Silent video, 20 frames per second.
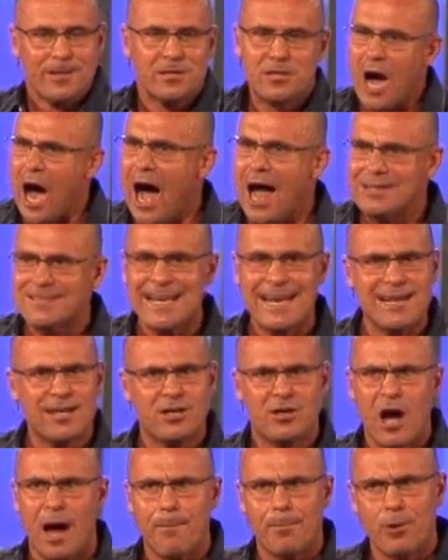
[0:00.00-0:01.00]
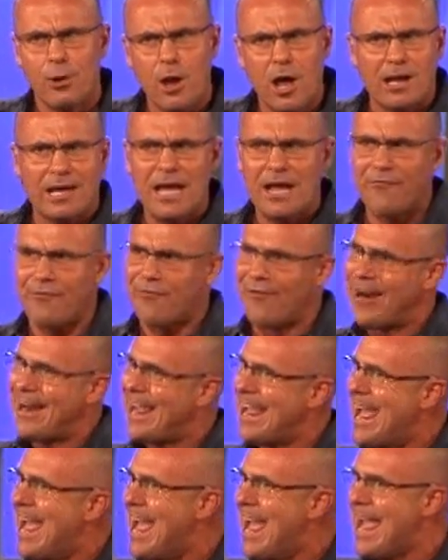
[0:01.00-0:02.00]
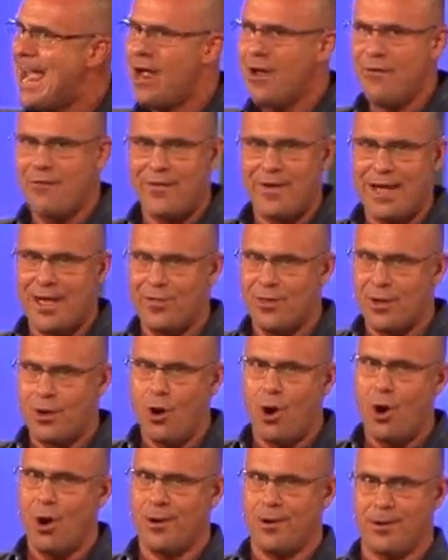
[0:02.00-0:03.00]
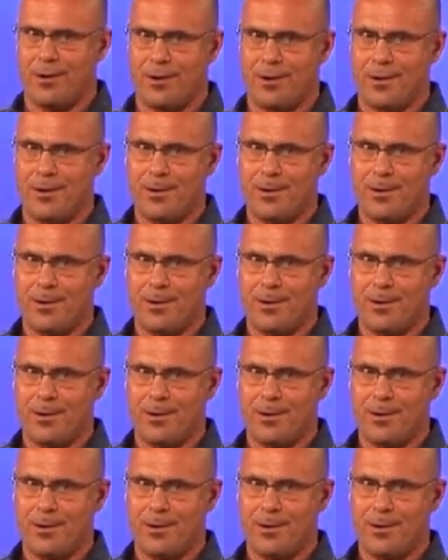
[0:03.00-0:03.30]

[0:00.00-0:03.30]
God didn't come looking for Eve in the garden.